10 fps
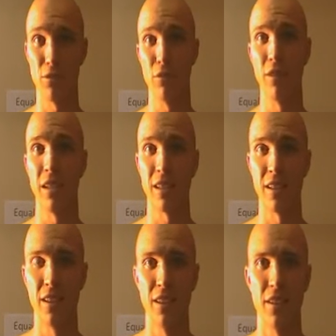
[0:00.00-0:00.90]
Sort of
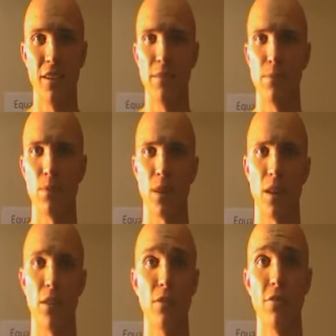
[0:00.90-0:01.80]
that.
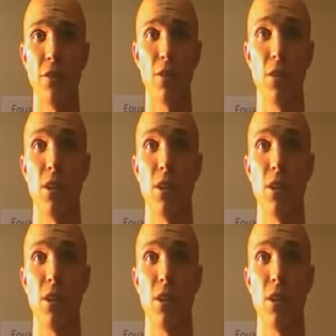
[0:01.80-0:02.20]
I only found